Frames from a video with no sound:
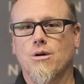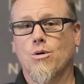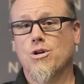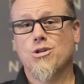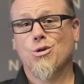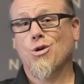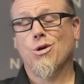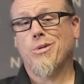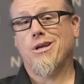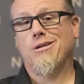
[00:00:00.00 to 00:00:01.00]
or just
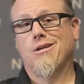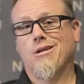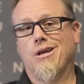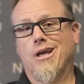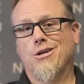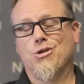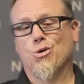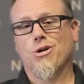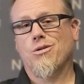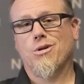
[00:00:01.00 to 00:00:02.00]
Google me at
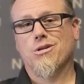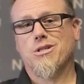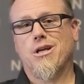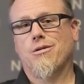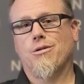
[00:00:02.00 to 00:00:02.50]
Jordan Real Estate